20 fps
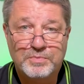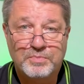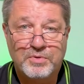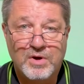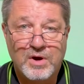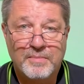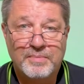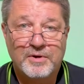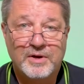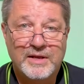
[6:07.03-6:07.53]

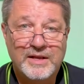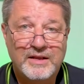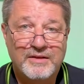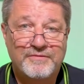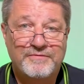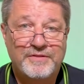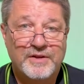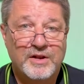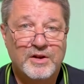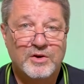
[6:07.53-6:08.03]
properly
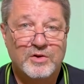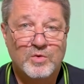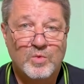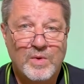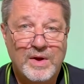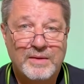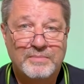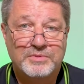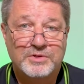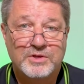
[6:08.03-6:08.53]
configured
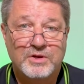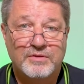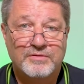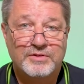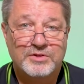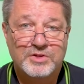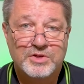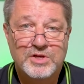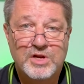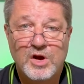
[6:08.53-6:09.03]
web
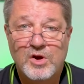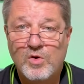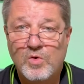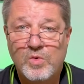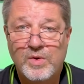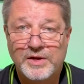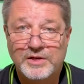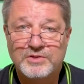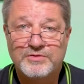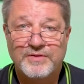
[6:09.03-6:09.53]
servers know
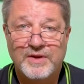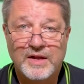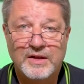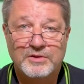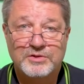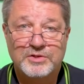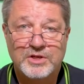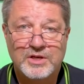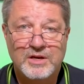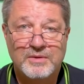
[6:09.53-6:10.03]
which
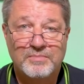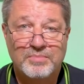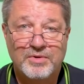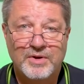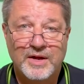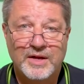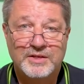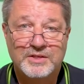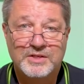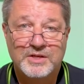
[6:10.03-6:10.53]
files to
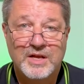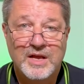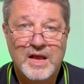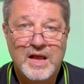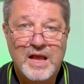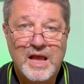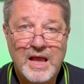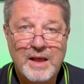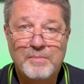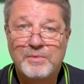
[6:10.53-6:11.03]
compress
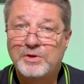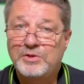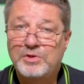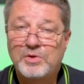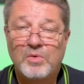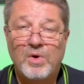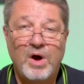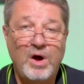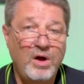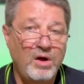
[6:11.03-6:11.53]
and will
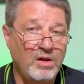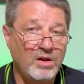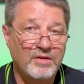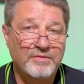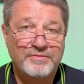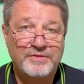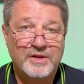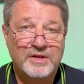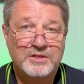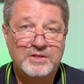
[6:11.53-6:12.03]
do all
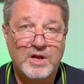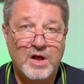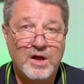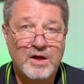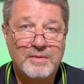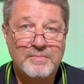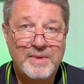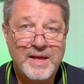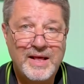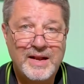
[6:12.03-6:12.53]
of this
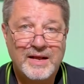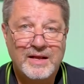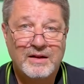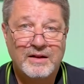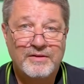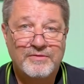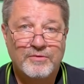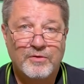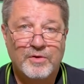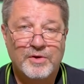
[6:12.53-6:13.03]

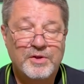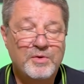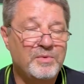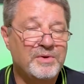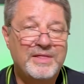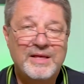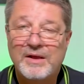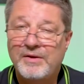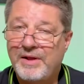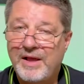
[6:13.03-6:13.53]
automatically for you
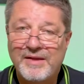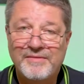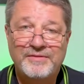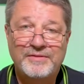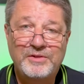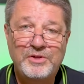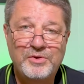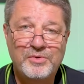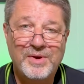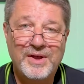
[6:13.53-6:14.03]
without
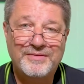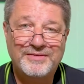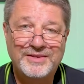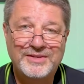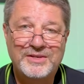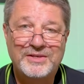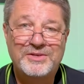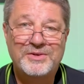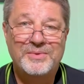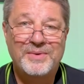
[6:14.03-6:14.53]
having you having
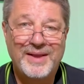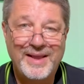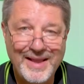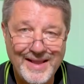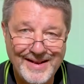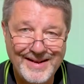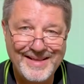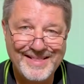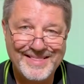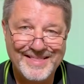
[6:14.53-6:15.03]
to do
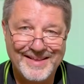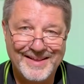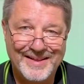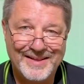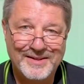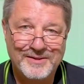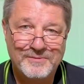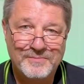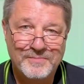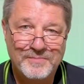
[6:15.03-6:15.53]
anything.